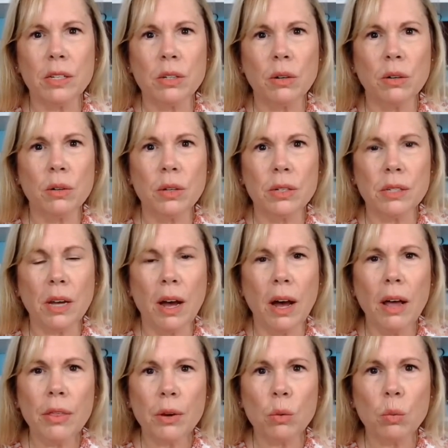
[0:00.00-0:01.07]
So this
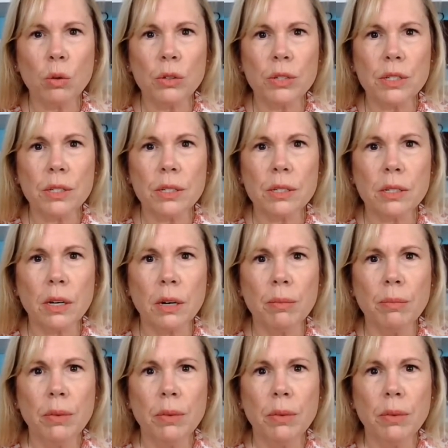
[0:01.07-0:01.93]
other world system,